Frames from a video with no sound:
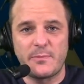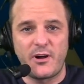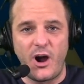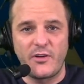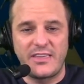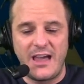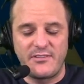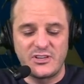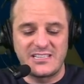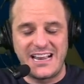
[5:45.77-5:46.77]
McCarthy
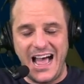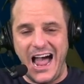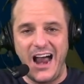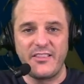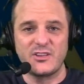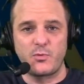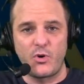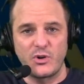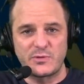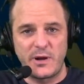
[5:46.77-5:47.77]
having just an out of this
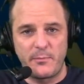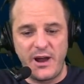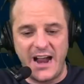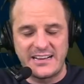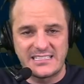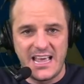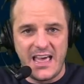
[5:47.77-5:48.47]
world spring practice,